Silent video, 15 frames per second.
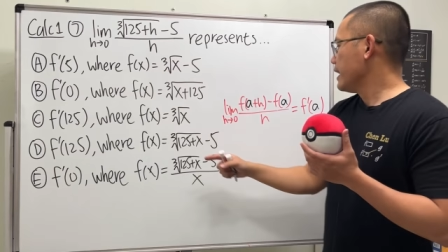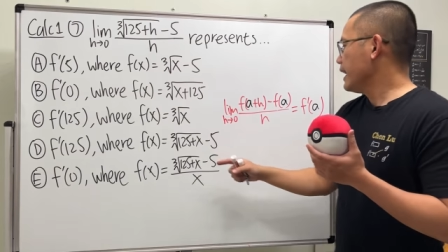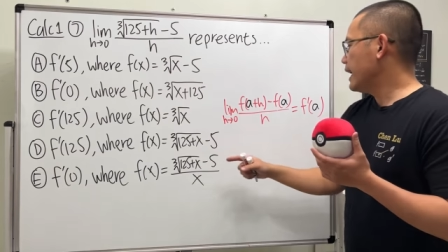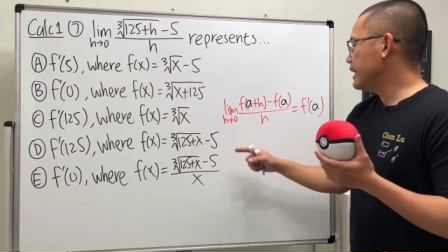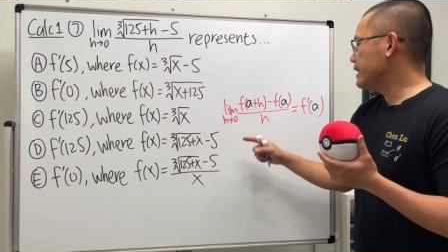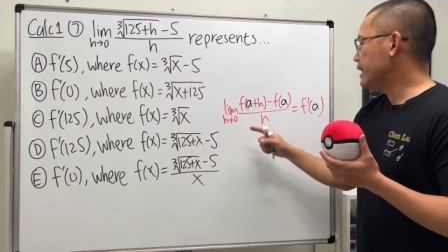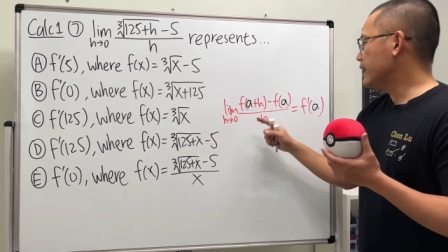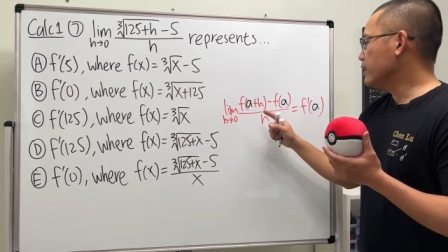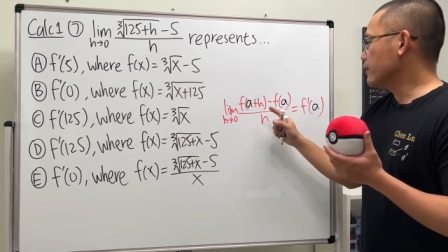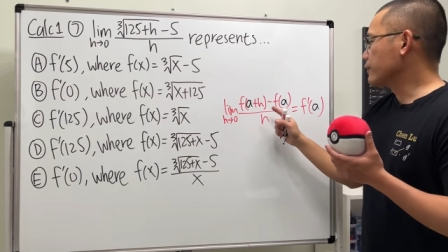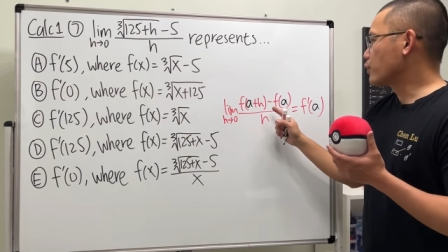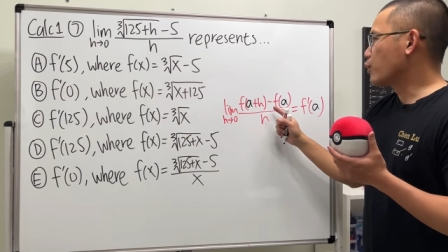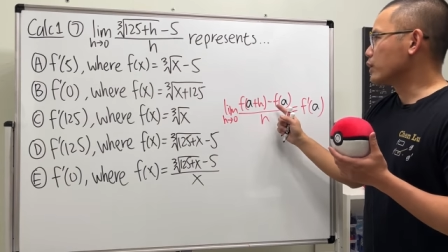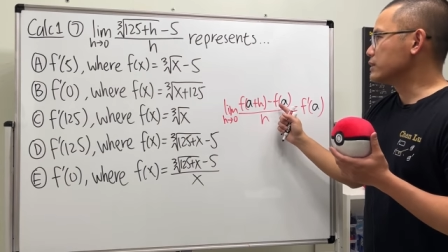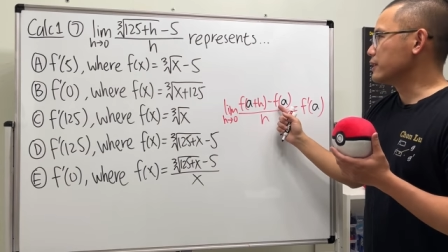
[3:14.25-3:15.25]
and then
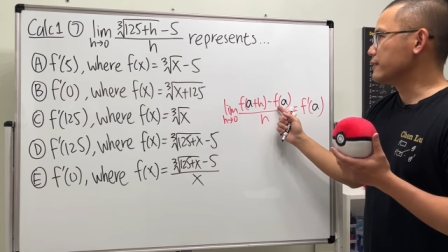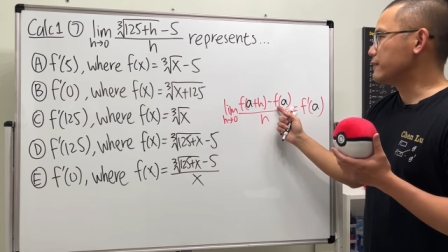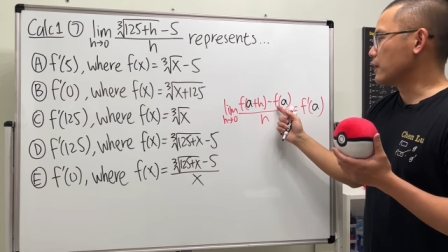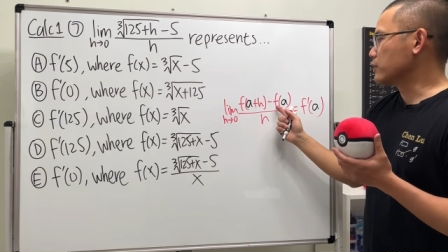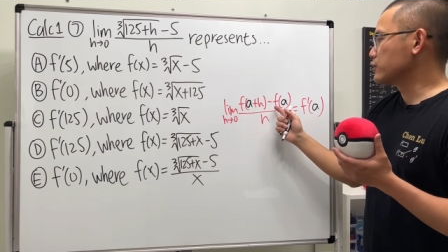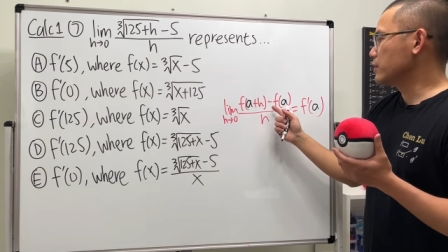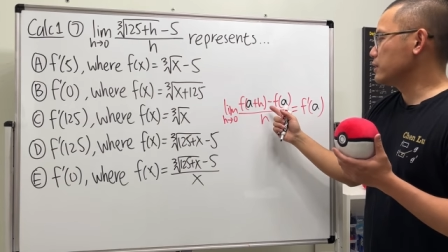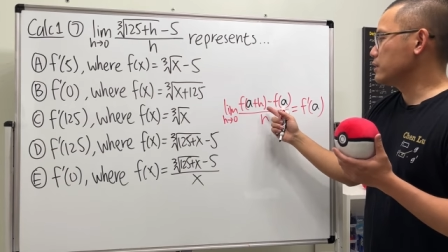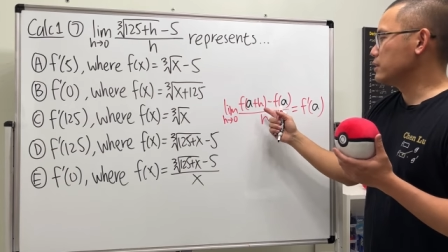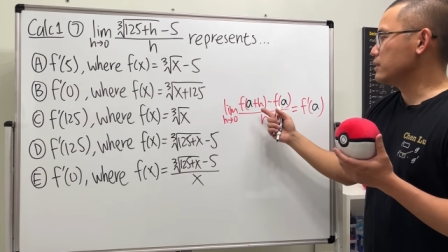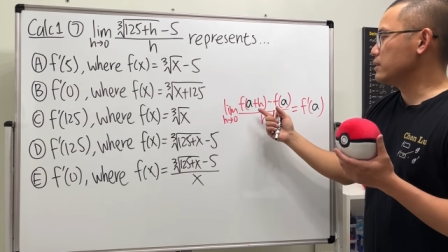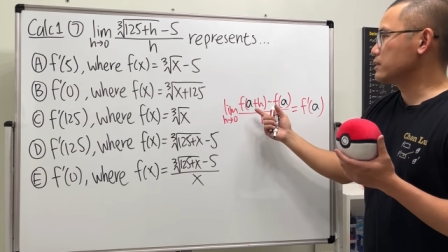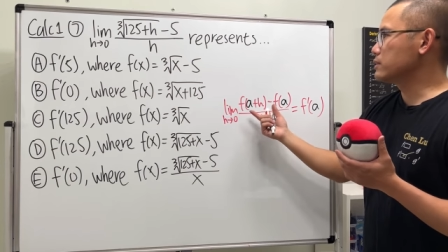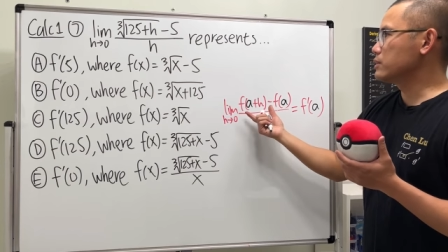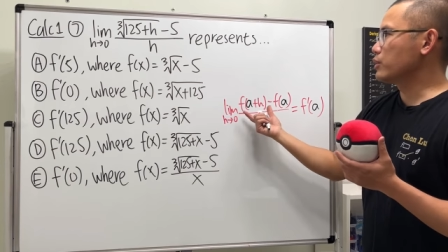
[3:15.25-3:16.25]
of course the function
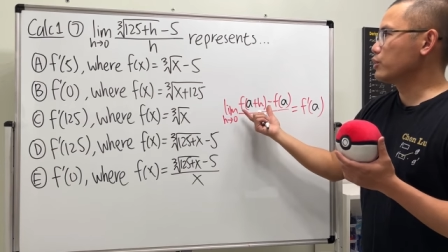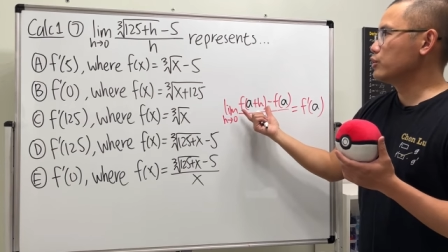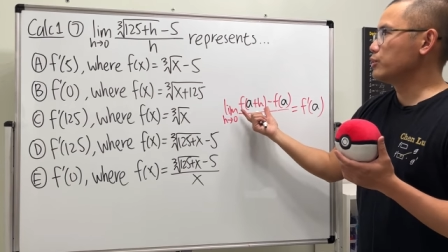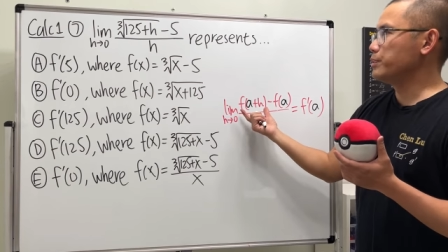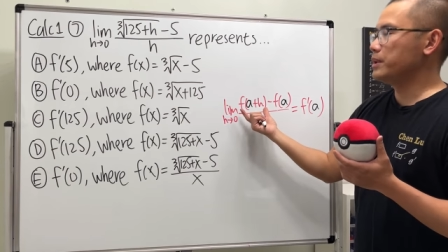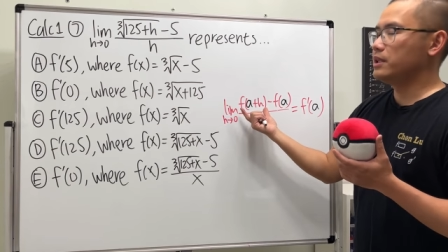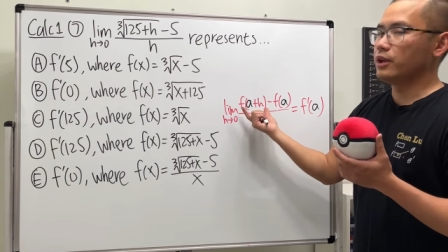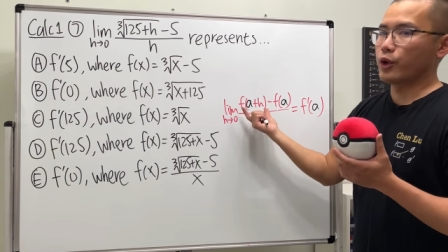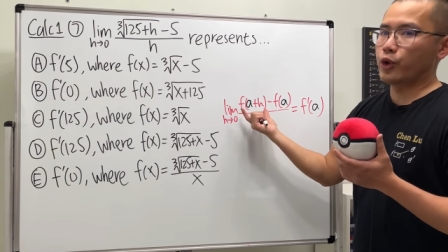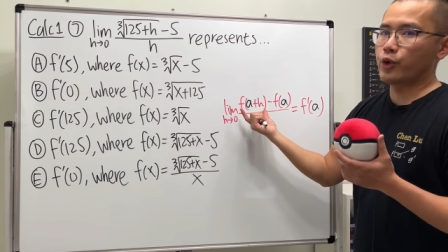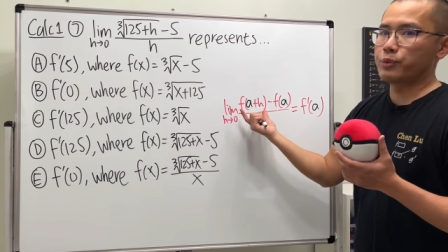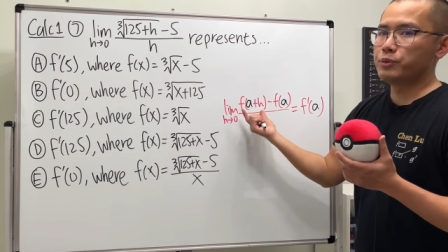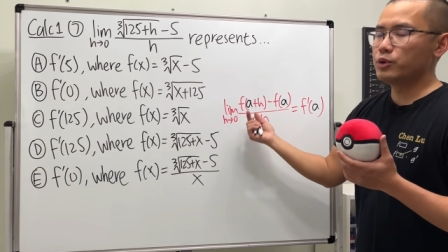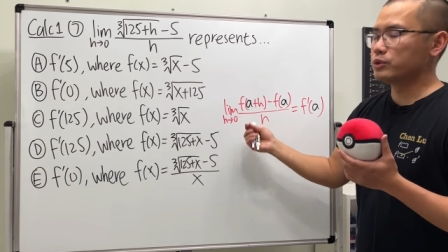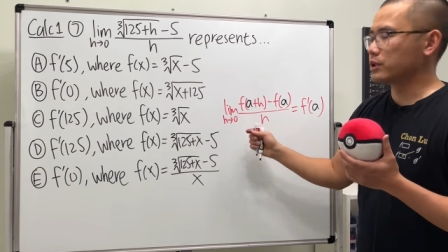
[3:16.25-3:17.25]
is going to be the
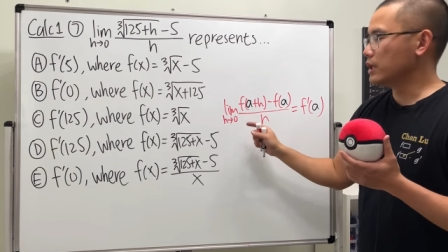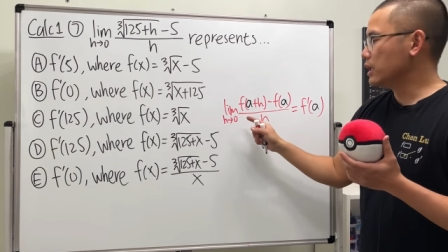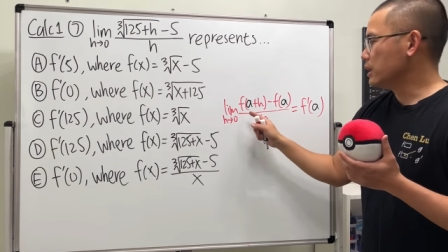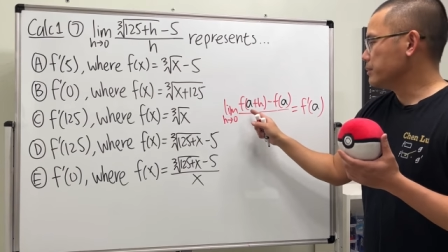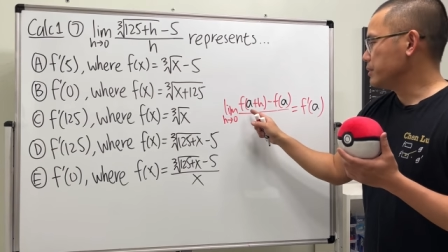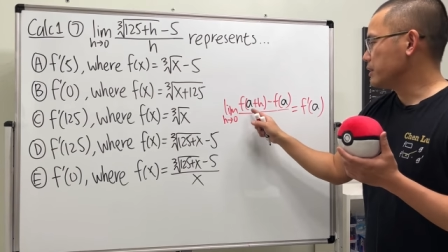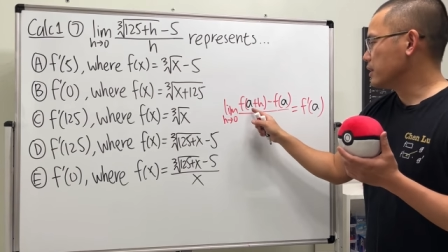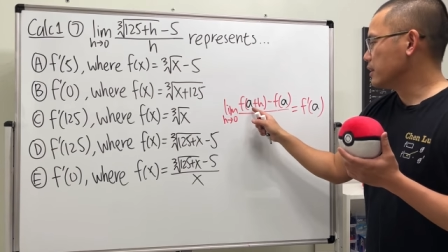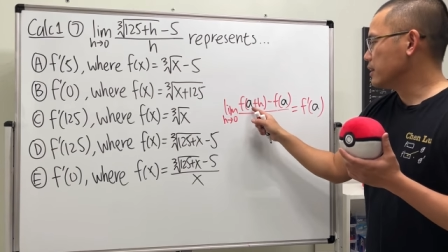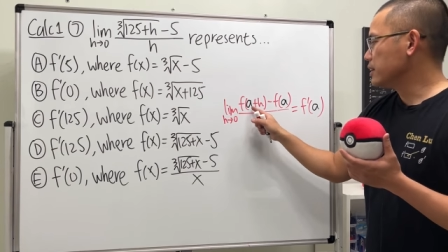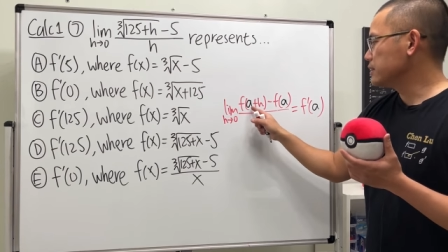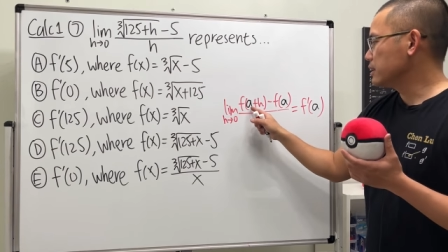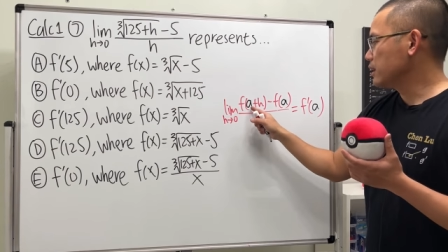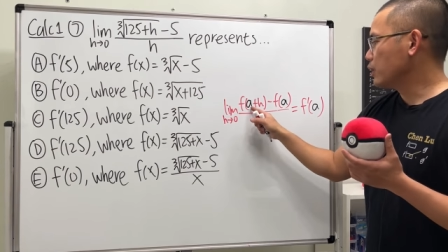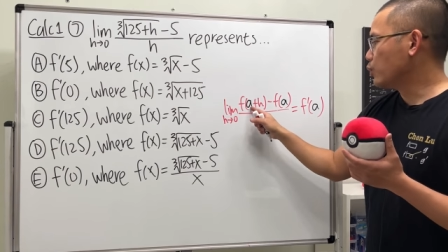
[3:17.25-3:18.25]
cube root,
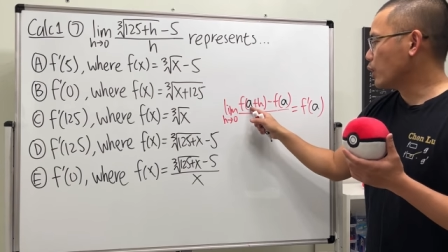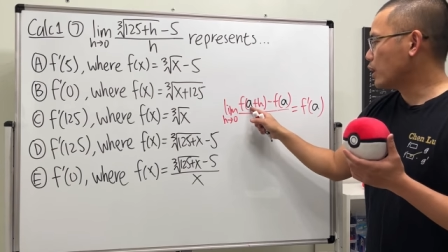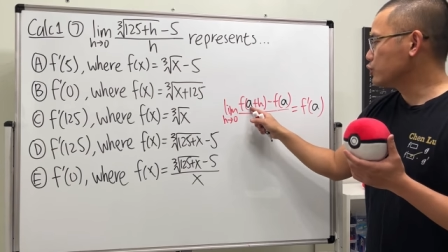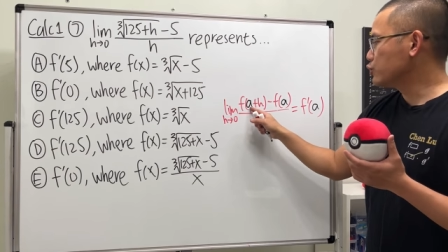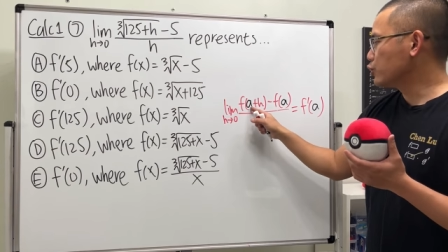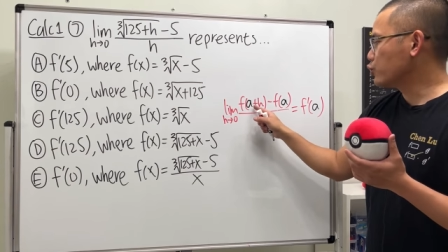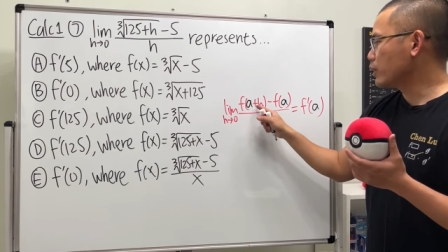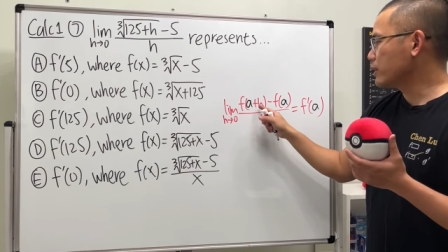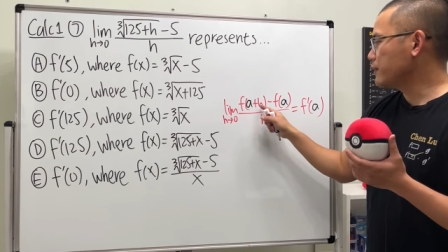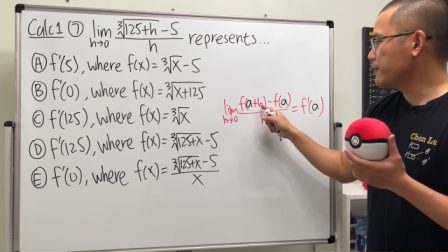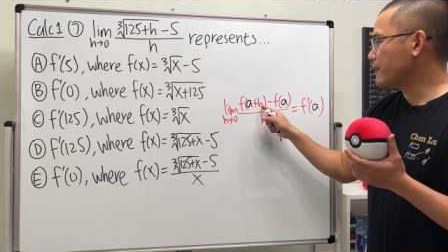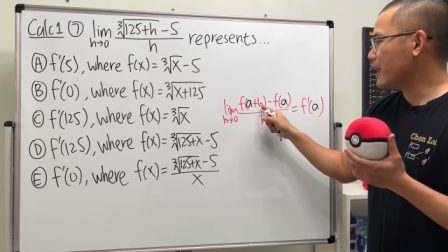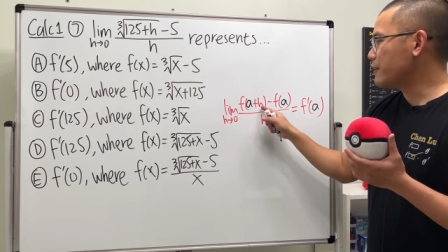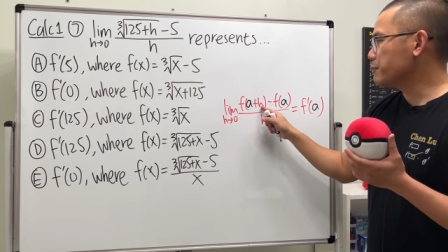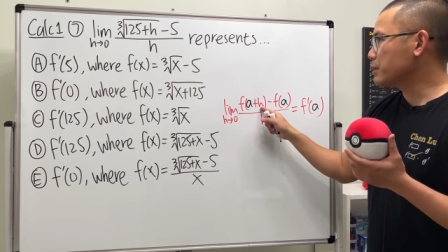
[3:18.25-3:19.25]
because
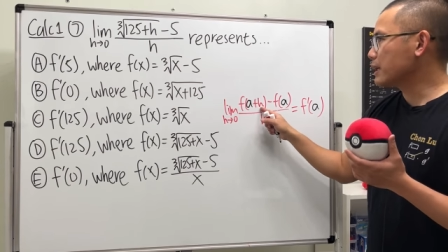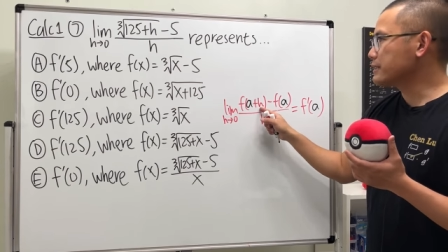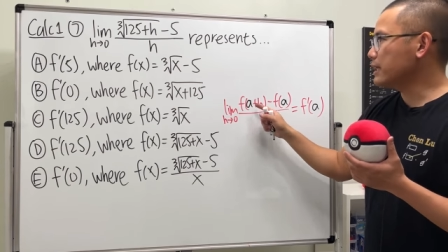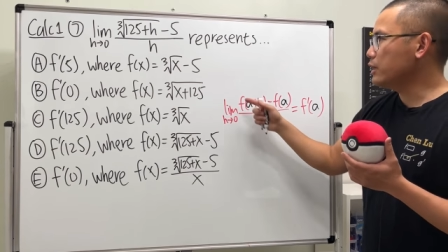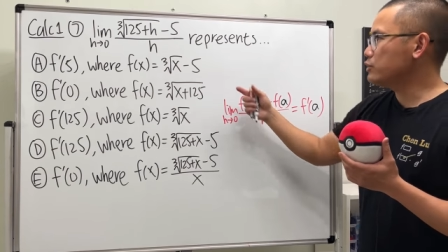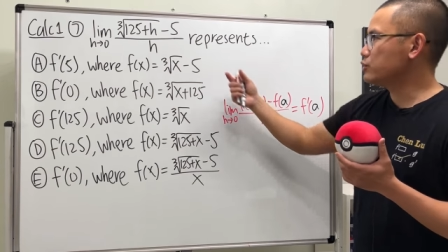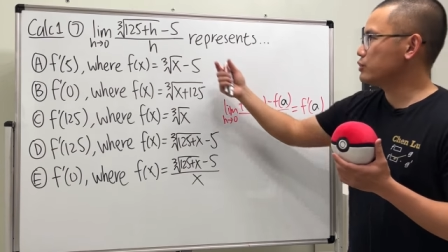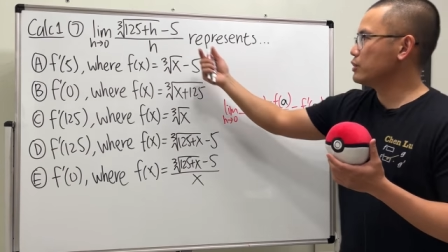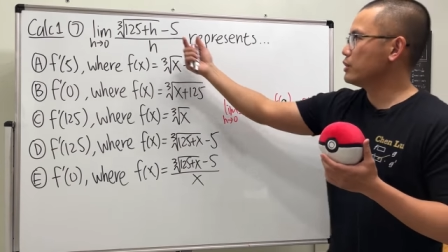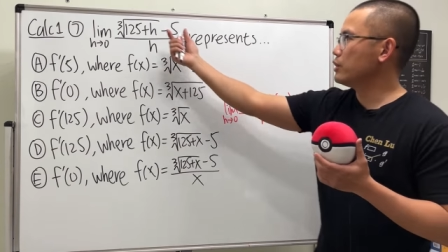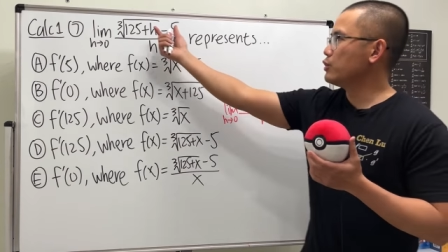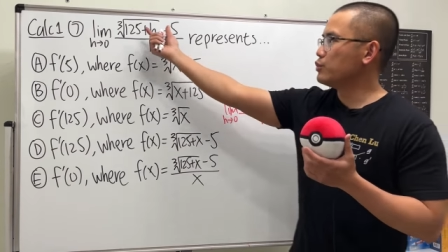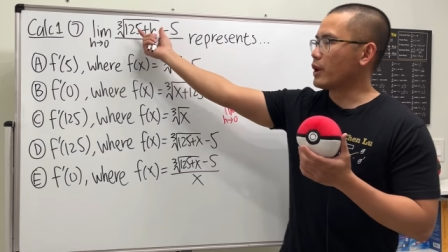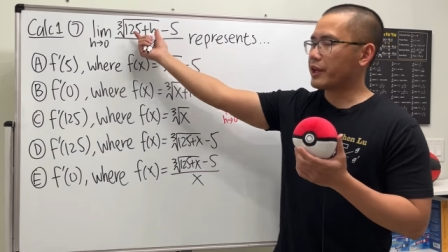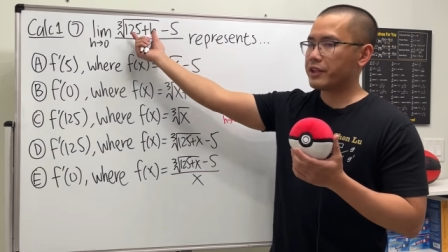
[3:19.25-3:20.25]
125 plus h
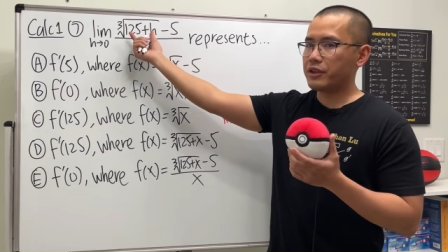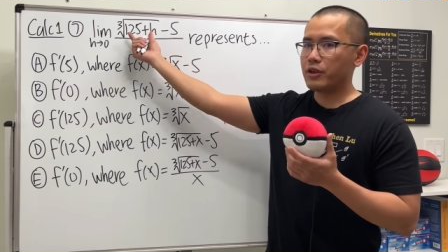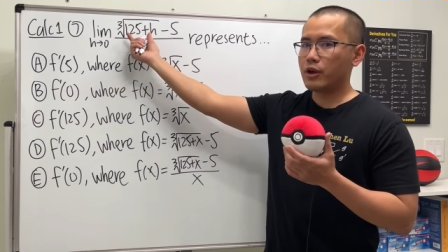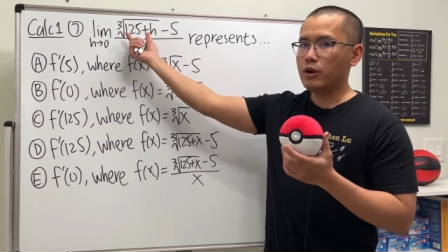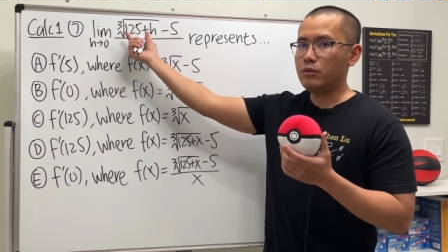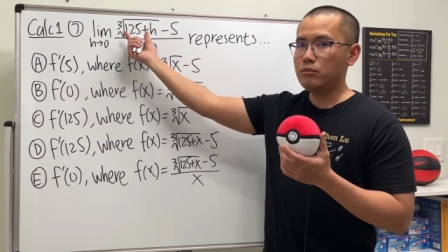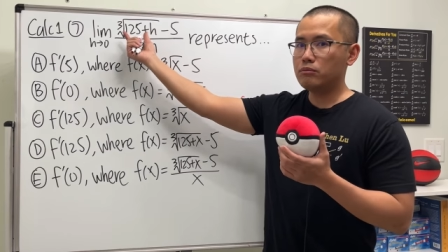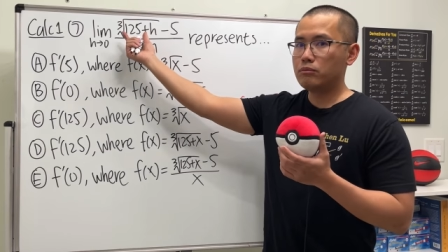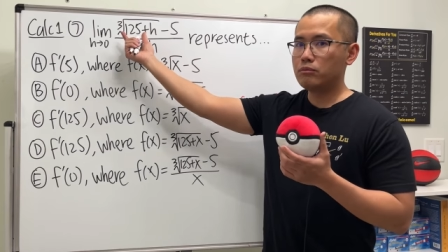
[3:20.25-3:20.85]
right here.